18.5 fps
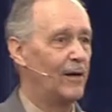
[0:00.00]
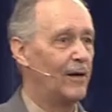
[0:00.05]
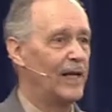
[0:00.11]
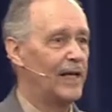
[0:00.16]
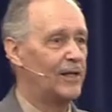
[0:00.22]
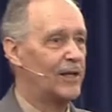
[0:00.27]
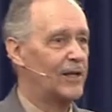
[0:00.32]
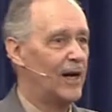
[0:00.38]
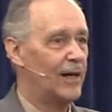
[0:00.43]

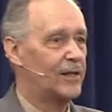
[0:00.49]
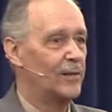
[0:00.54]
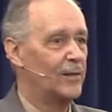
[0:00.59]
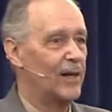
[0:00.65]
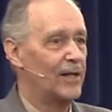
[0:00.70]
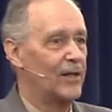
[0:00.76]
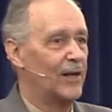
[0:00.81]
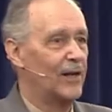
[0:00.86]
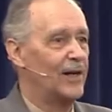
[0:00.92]
he talked
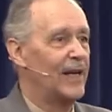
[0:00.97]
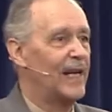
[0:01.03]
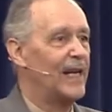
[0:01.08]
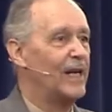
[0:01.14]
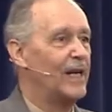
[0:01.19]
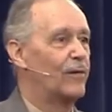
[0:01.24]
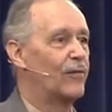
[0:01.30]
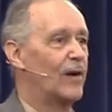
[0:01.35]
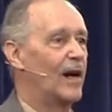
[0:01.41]
about the
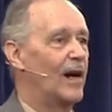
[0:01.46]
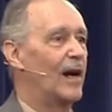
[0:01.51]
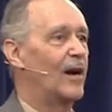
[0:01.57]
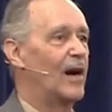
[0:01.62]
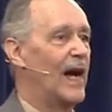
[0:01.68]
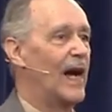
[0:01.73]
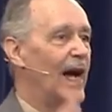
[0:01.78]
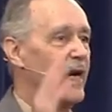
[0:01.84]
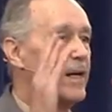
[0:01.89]
need for our
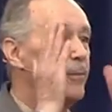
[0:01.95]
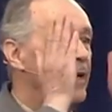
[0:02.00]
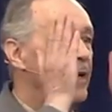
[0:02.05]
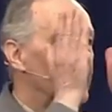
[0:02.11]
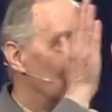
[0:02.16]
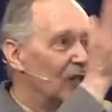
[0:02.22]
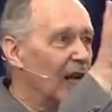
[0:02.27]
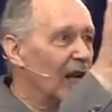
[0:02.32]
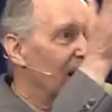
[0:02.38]
eye to be
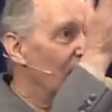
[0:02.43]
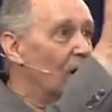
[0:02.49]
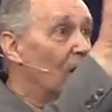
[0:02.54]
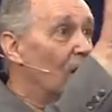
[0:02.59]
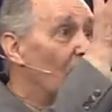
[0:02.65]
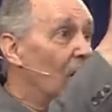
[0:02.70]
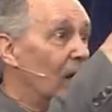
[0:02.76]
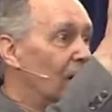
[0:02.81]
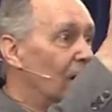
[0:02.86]

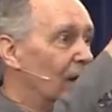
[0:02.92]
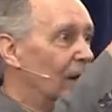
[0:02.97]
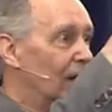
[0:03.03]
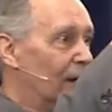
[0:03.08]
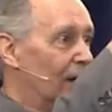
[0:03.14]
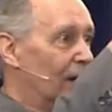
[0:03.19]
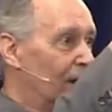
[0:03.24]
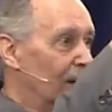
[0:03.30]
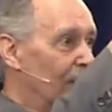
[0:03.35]
single.
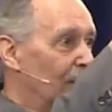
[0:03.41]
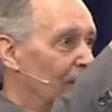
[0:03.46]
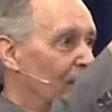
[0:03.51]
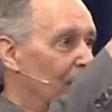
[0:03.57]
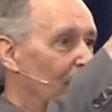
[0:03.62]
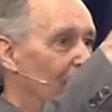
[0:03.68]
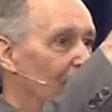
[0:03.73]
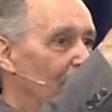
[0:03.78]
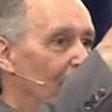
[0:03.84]

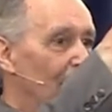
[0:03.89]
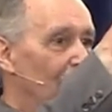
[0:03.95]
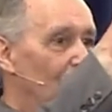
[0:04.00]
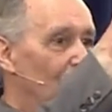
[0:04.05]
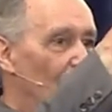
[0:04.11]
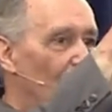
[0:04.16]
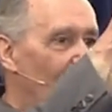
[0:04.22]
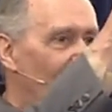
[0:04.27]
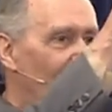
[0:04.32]
Is
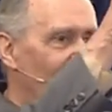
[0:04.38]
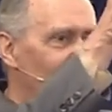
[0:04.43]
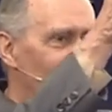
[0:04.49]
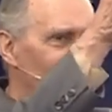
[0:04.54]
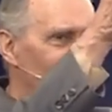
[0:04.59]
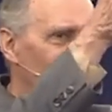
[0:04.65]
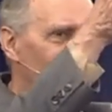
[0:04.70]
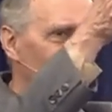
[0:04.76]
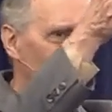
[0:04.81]
your eye
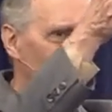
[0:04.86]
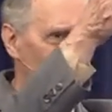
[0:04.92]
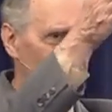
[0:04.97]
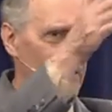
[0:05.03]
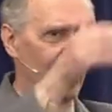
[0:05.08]
single?